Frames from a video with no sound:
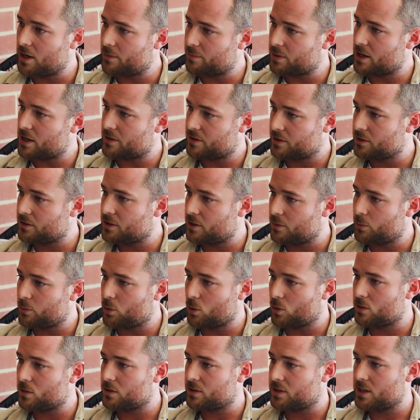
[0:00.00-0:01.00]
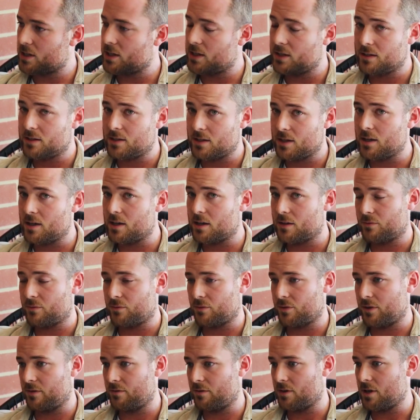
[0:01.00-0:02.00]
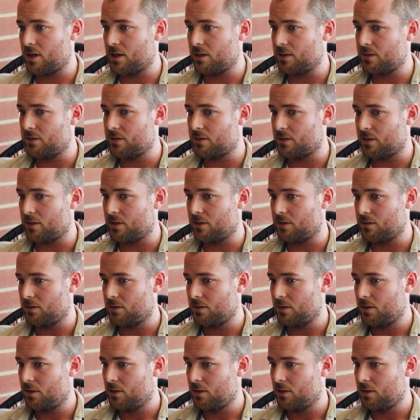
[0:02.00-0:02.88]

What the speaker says: But I think the important thing is here for everyone is that.